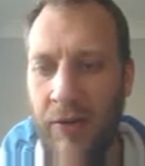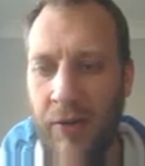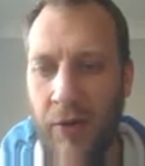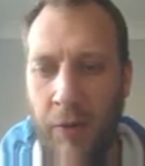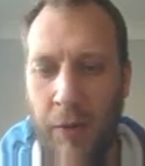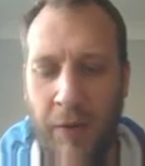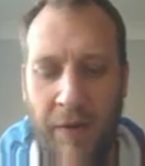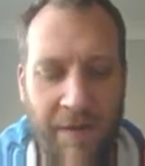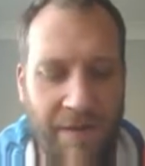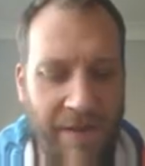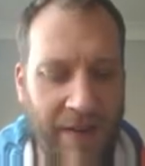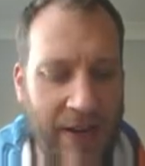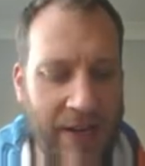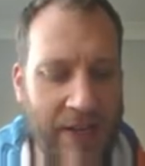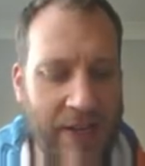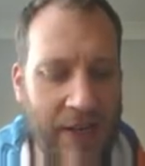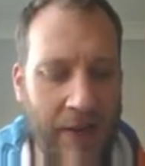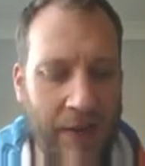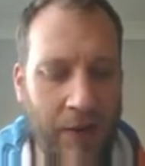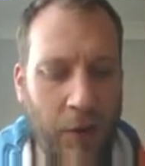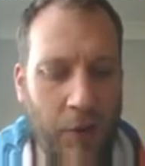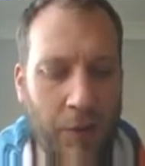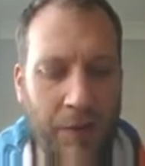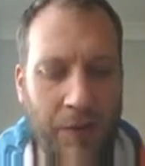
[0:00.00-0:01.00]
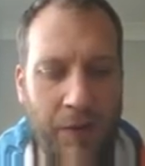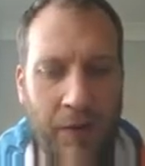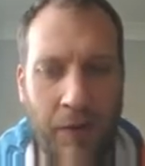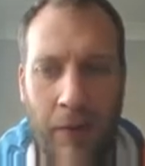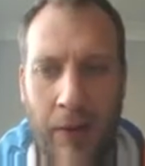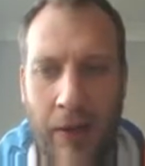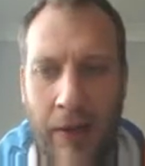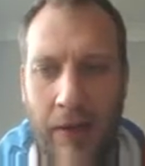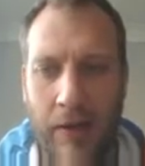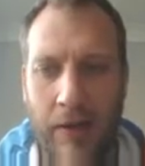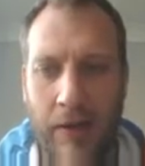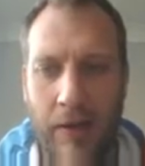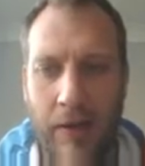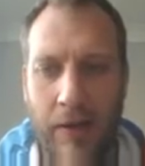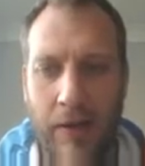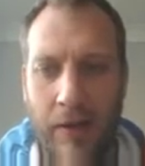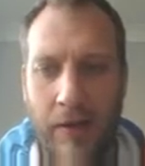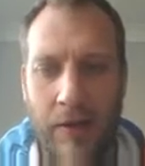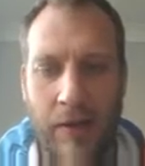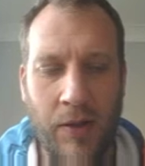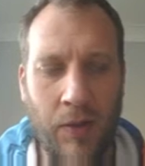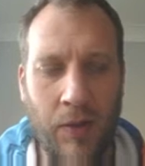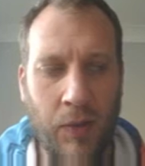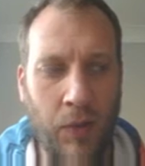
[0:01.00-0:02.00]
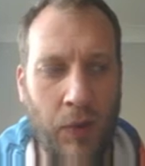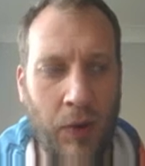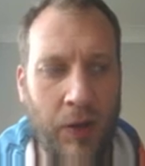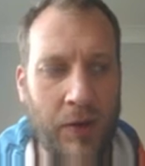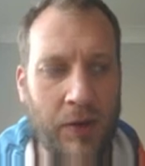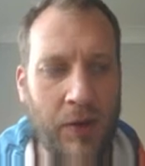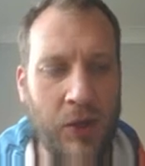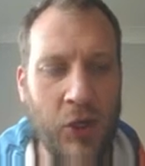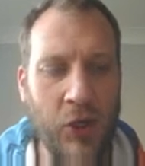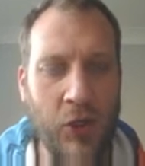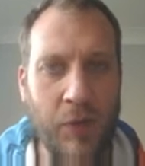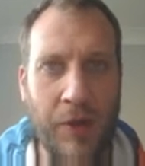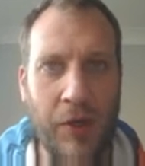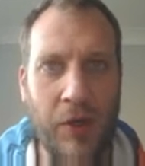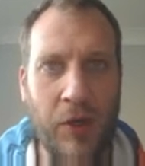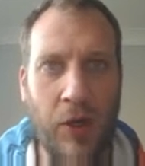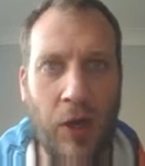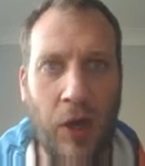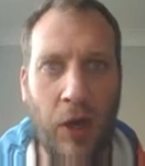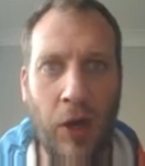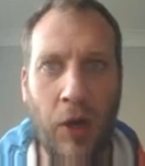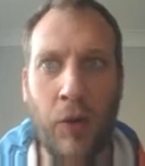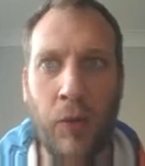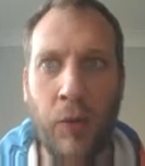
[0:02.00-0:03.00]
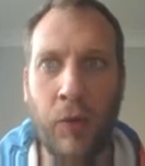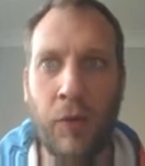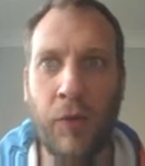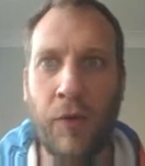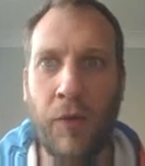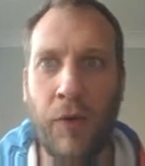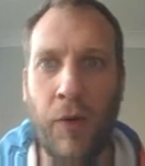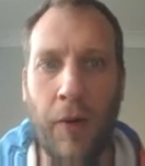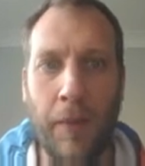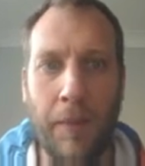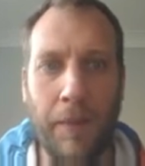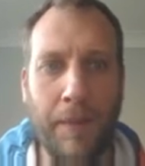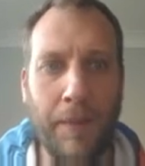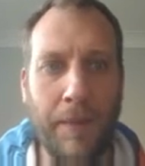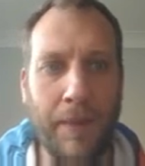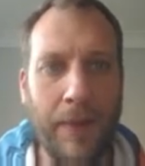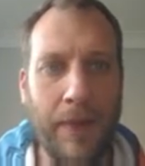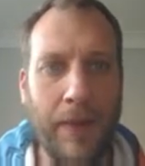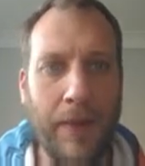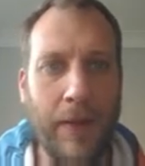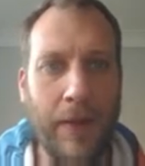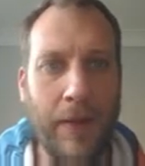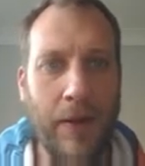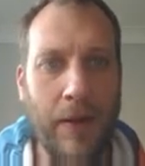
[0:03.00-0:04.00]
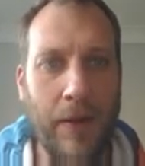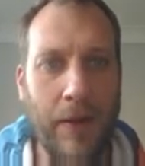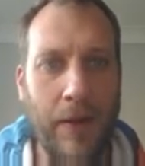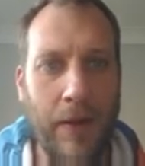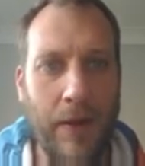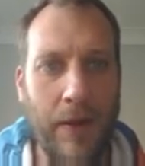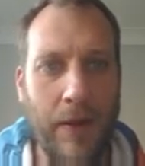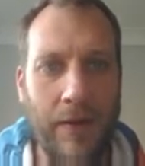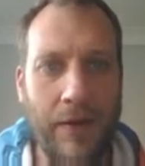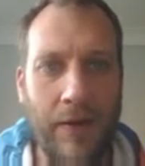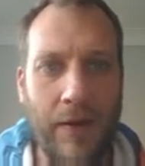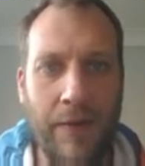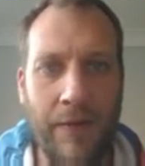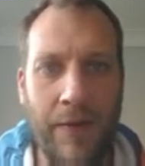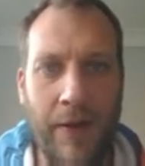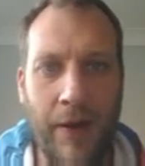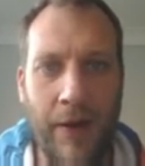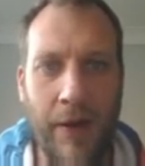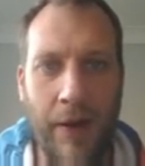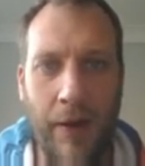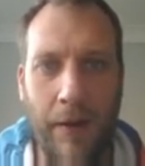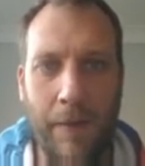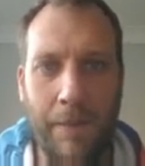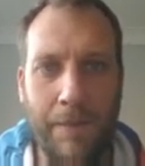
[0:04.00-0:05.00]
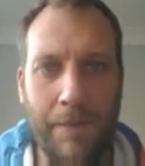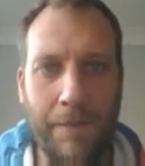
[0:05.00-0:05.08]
So it'll be facing the opposite way to the one it's just been cloned from. Let's give that a go.